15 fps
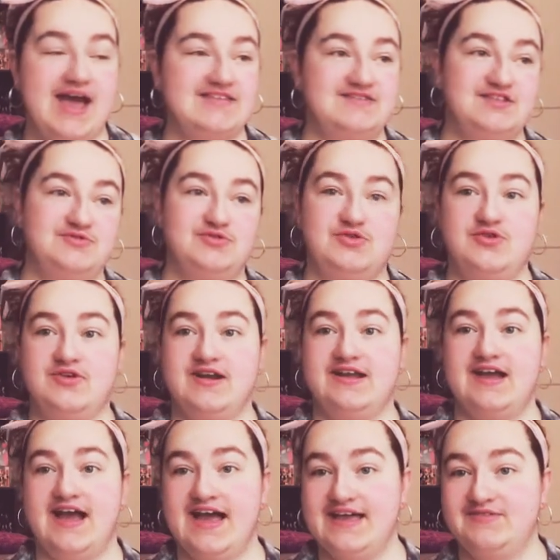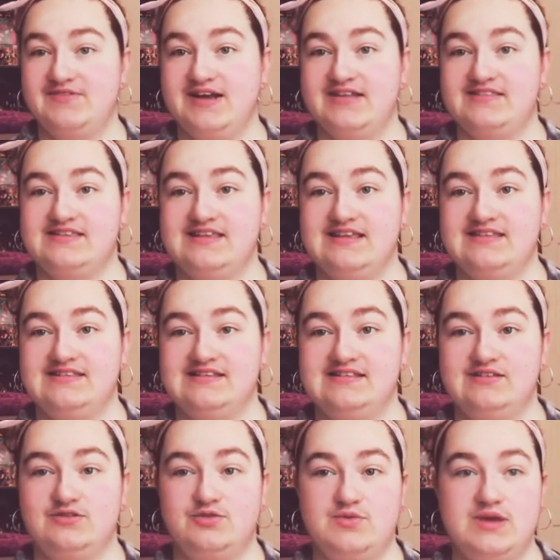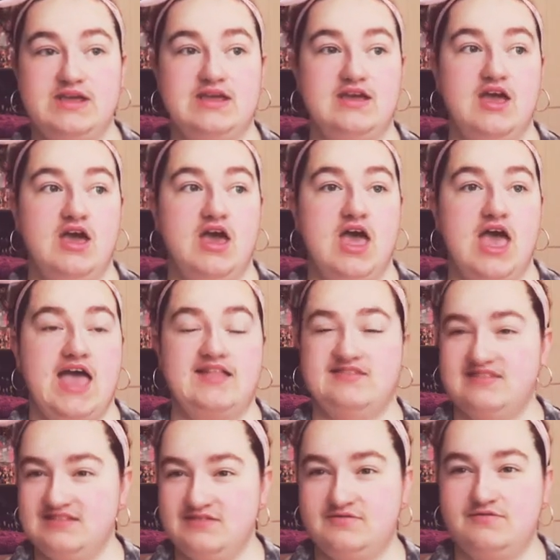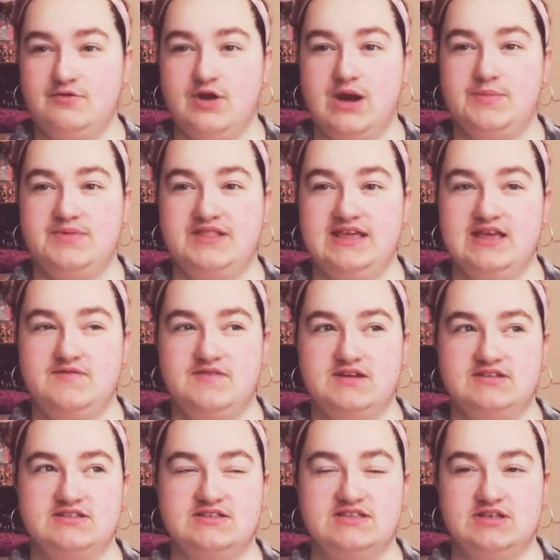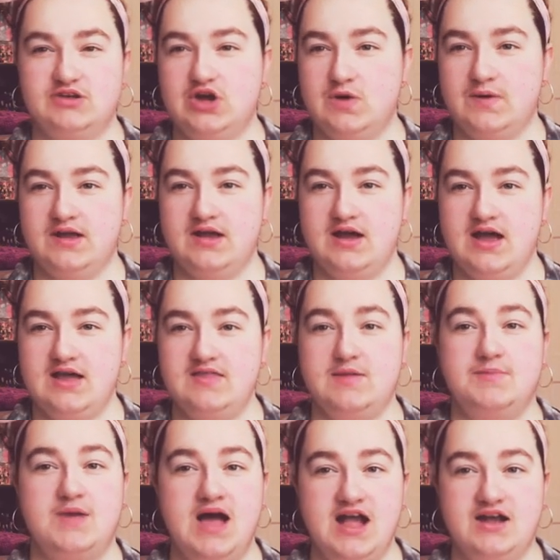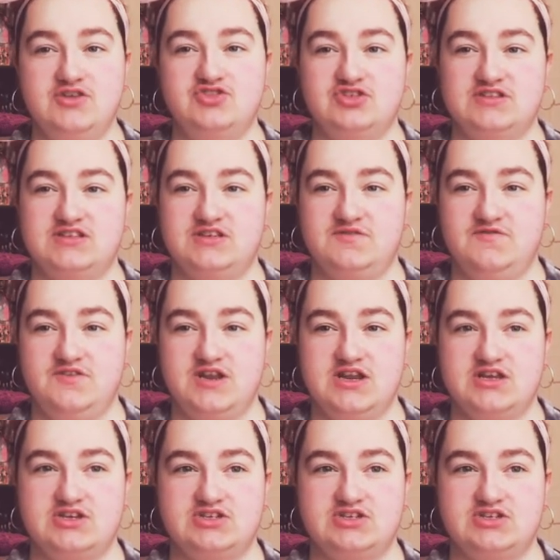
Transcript: of this recording, I have not seen season 3. And season 4, I believe, is still going on. The manga just finished.